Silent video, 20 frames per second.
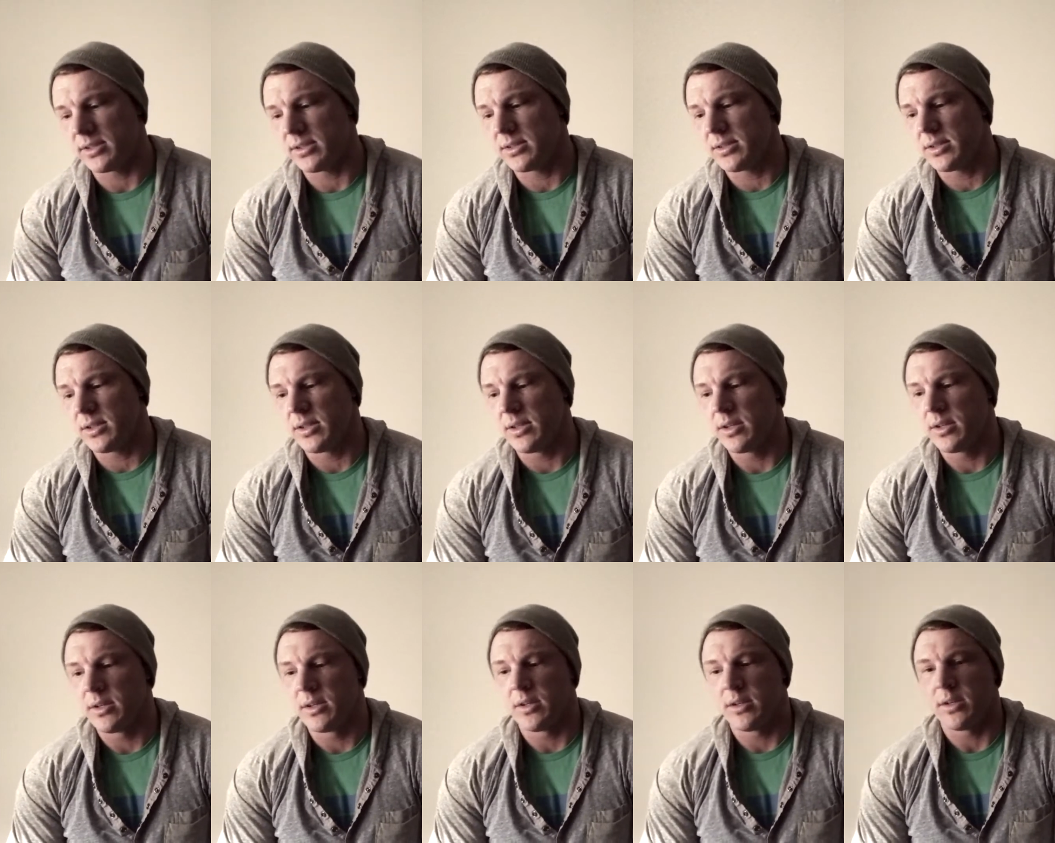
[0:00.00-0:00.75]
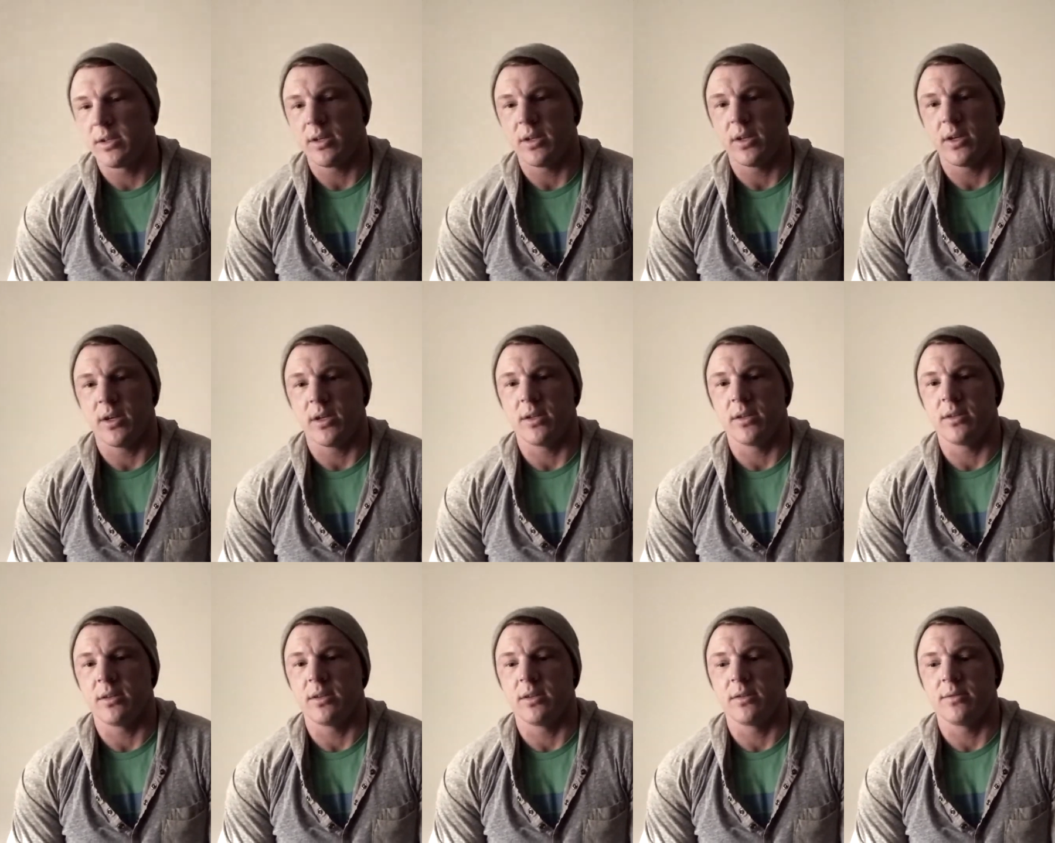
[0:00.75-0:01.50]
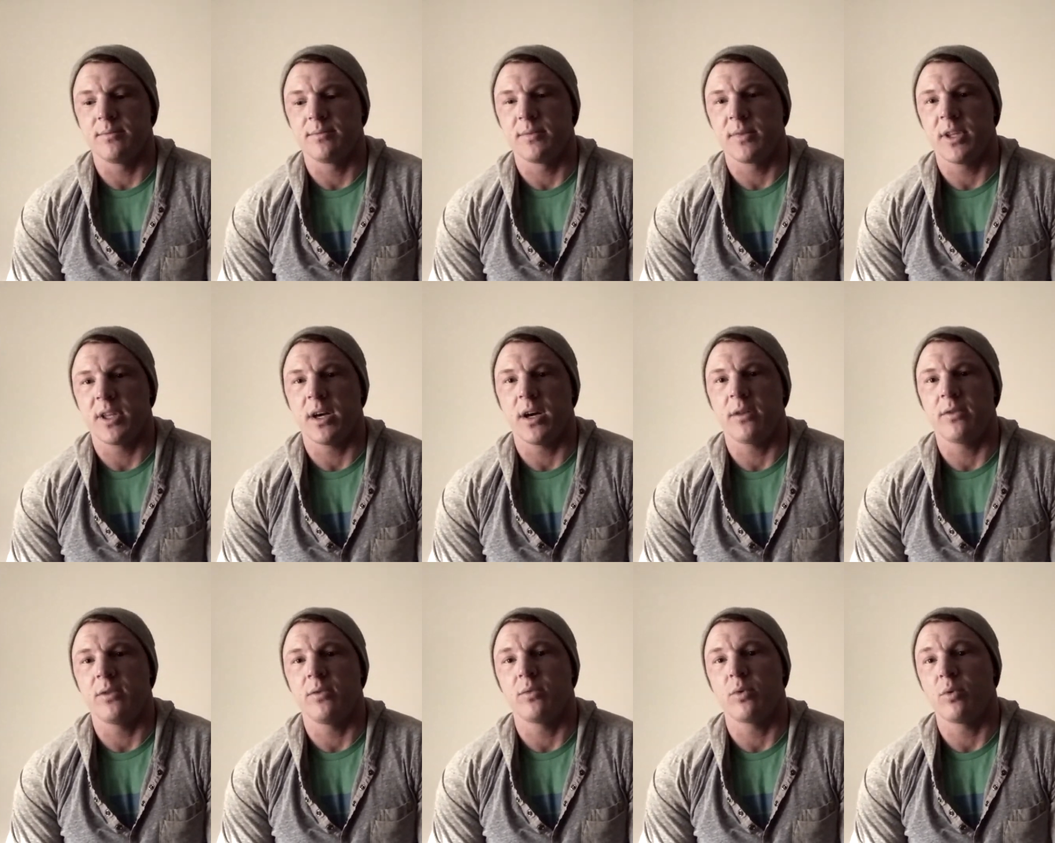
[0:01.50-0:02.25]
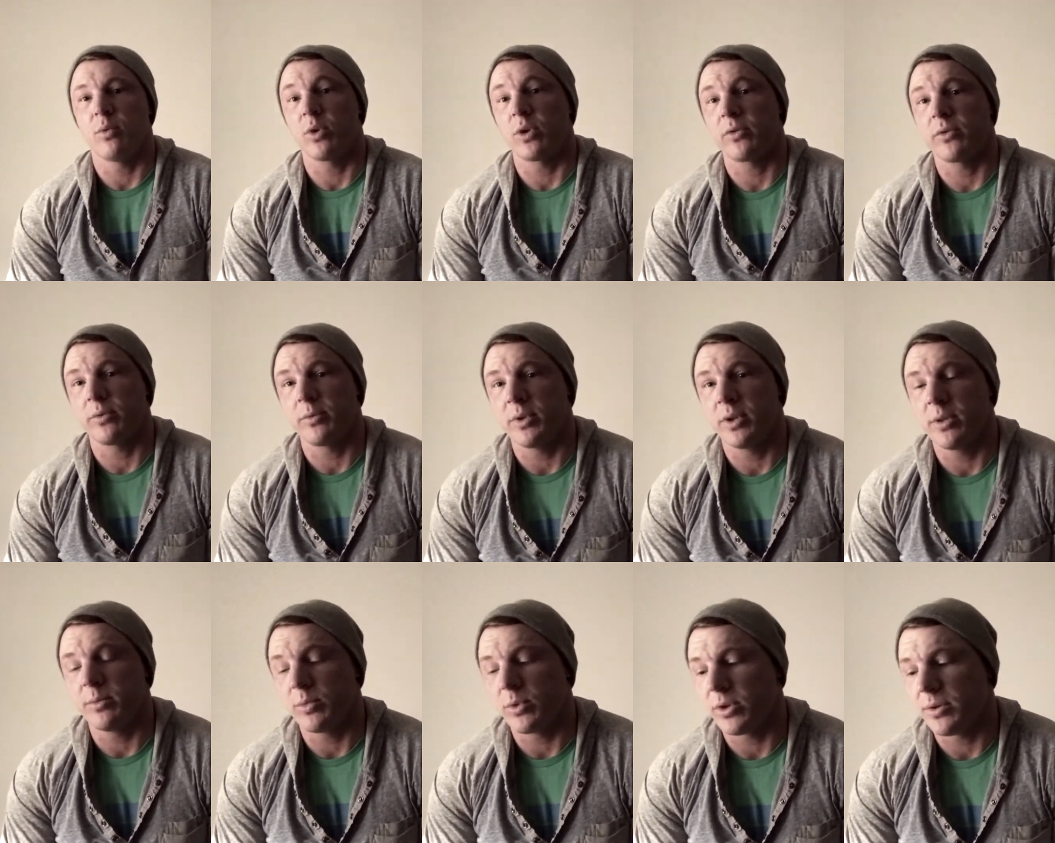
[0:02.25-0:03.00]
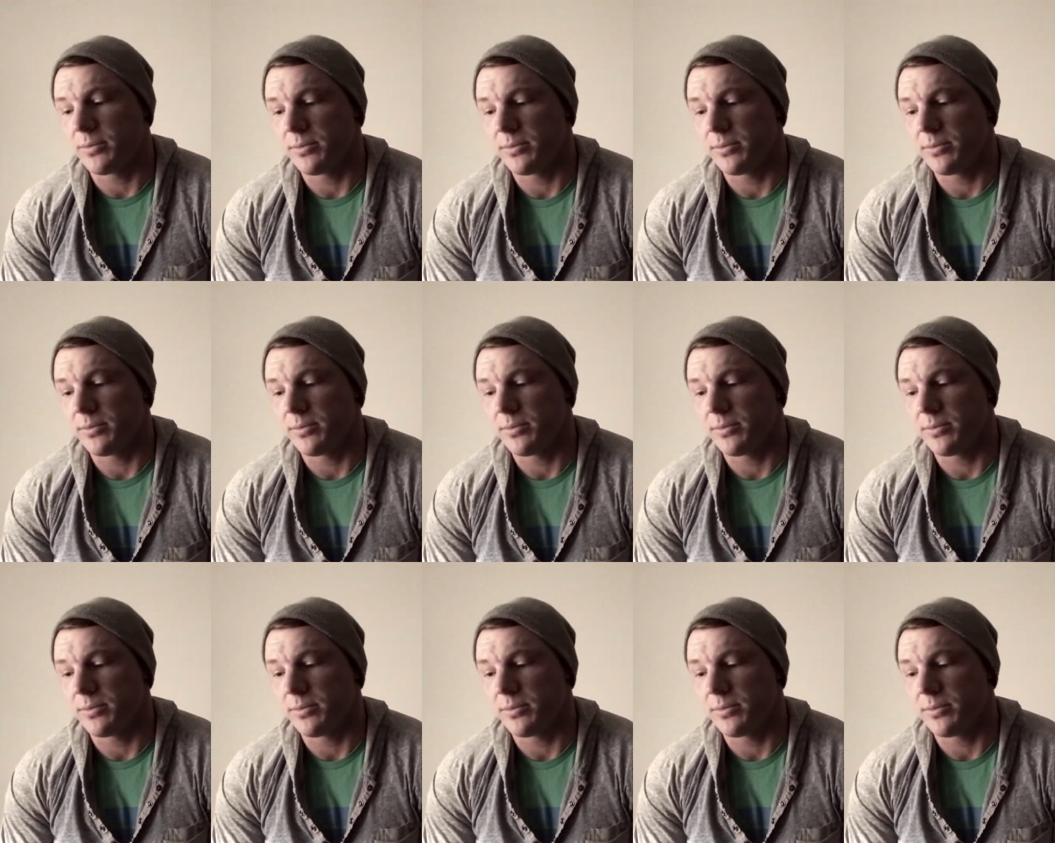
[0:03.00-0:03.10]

And coffee won't work for me anymore.